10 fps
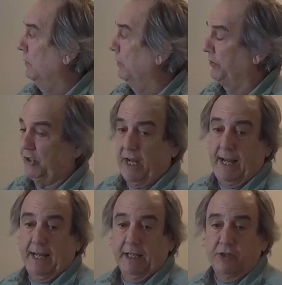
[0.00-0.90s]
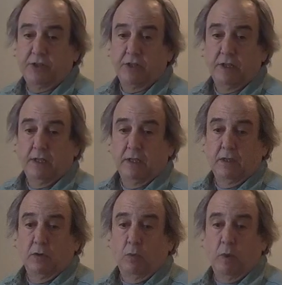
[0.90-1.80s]
will change
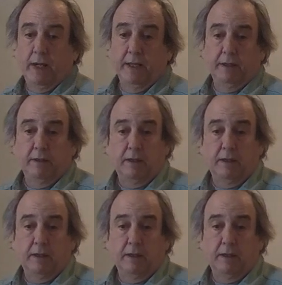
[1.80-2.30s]
when